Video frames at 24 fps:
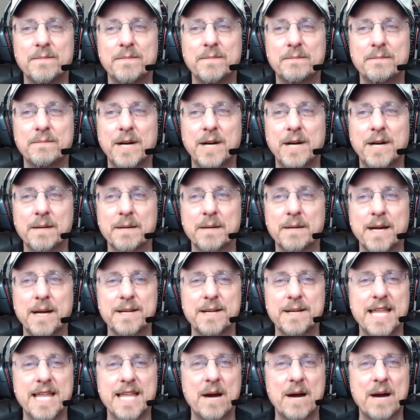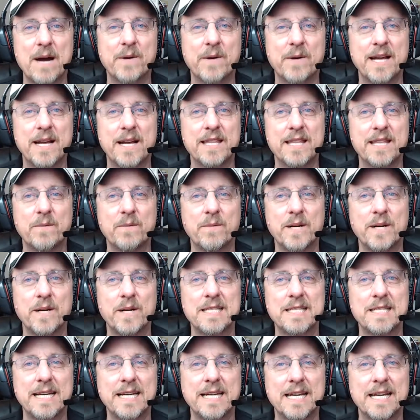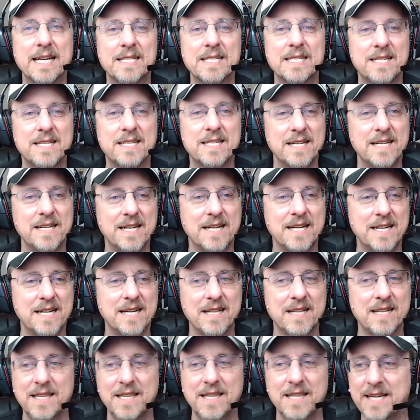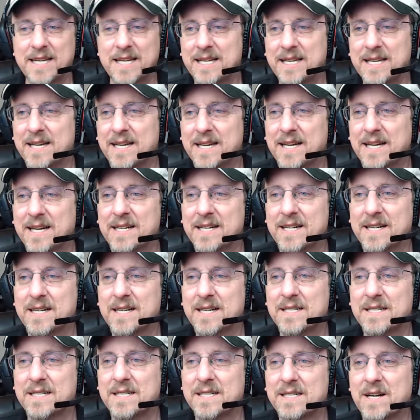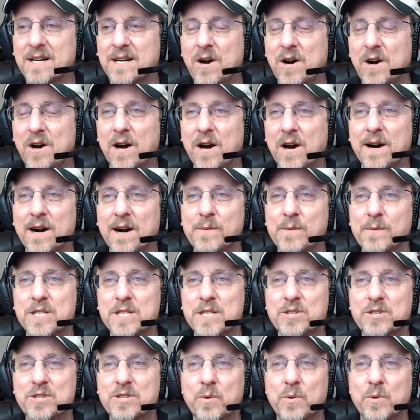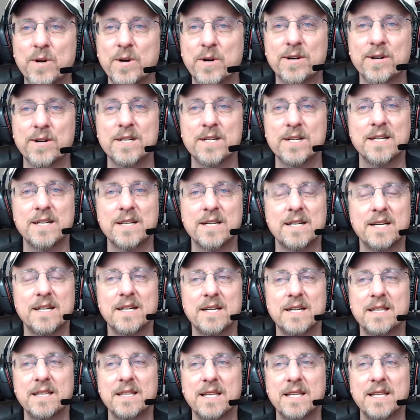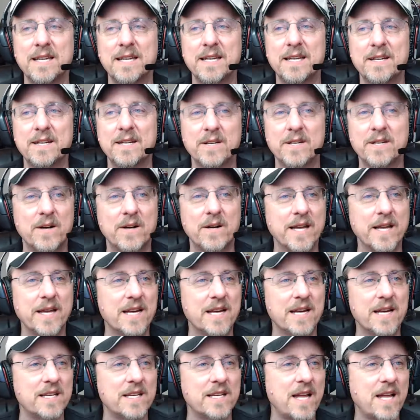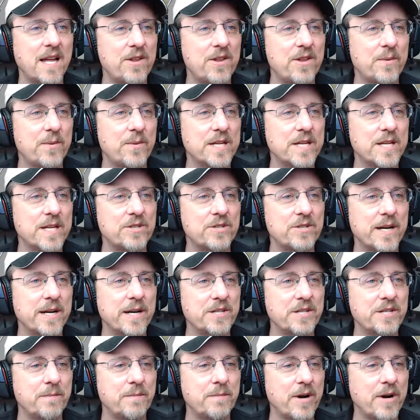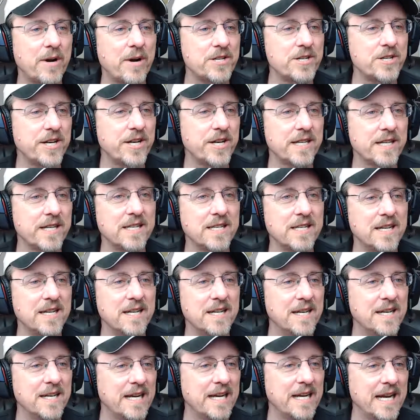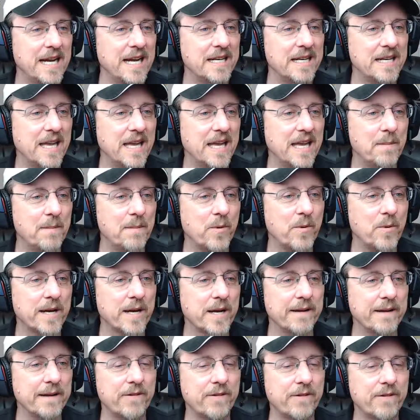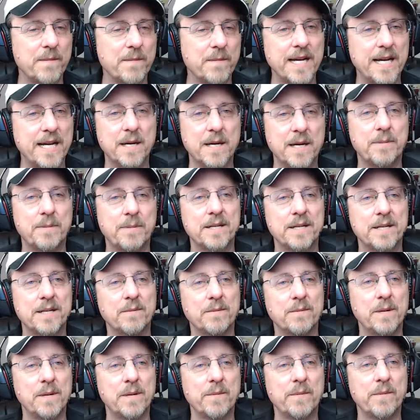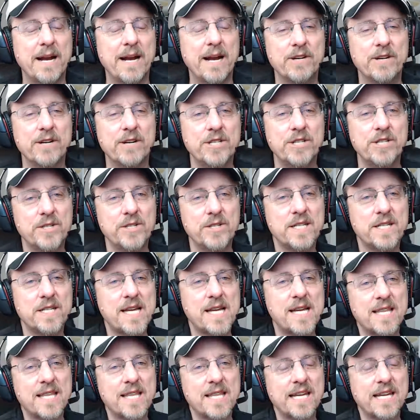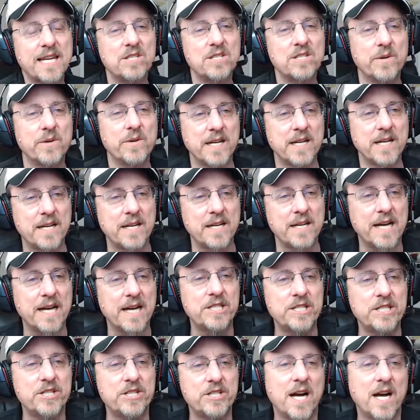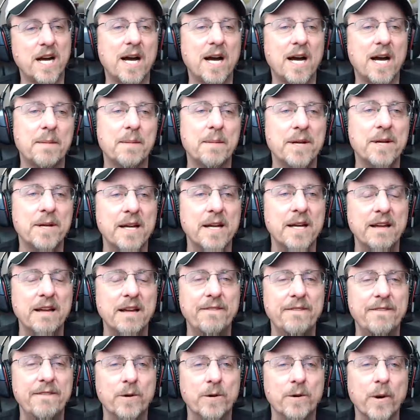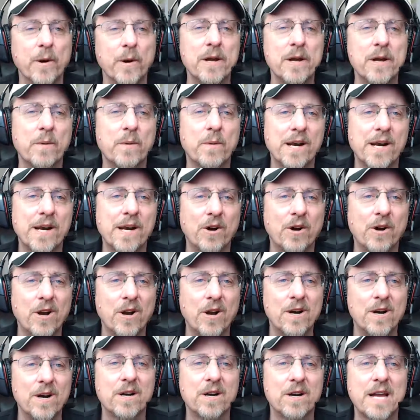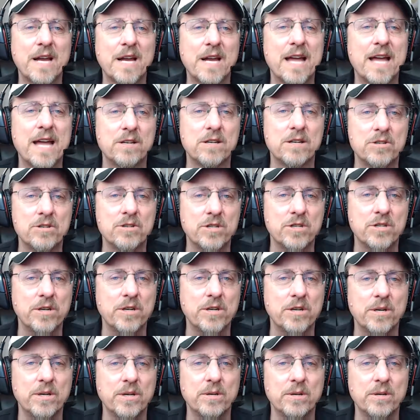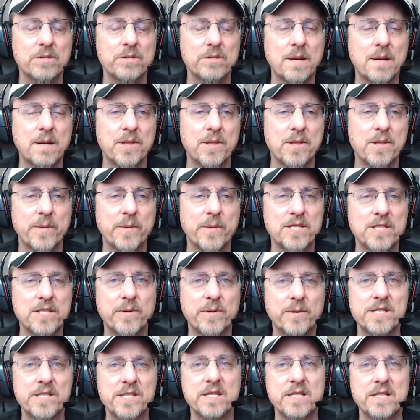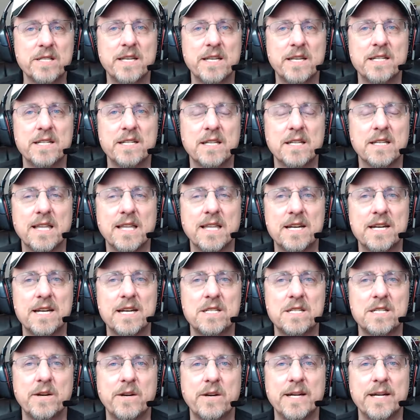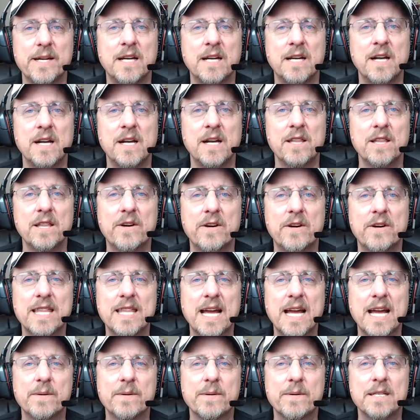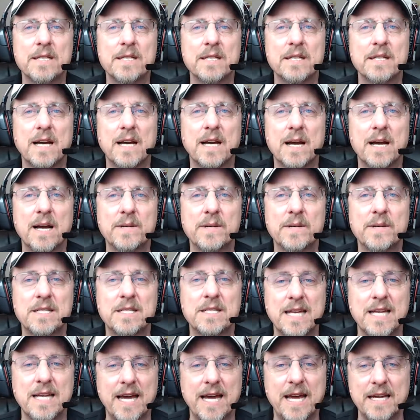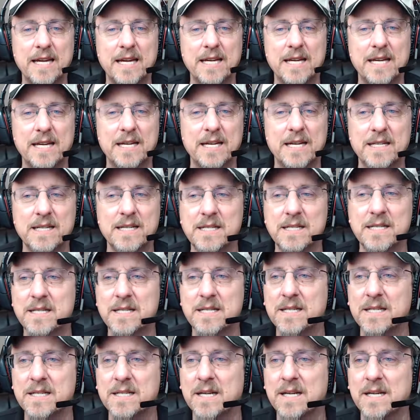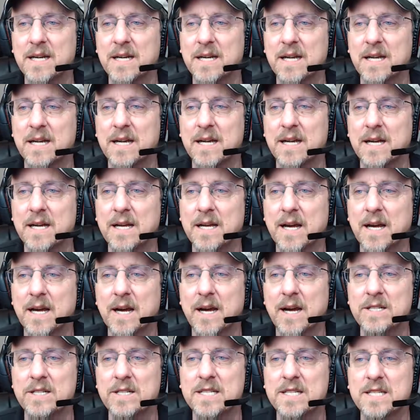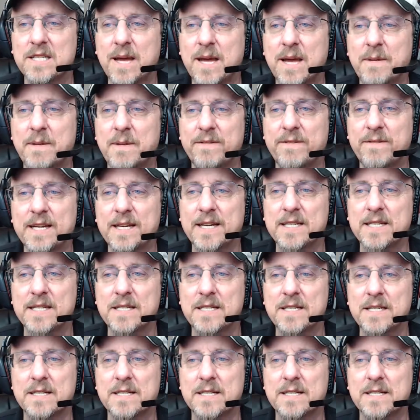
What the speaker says: Mike may be that way, that once he gets the car restored, then he'll go get another restoration project and keep working from there. But whatever he chooses, I think he's doing a nice job. If you really want to learn how to do some of the restoration that he's doing, the only thing I would say is on some of on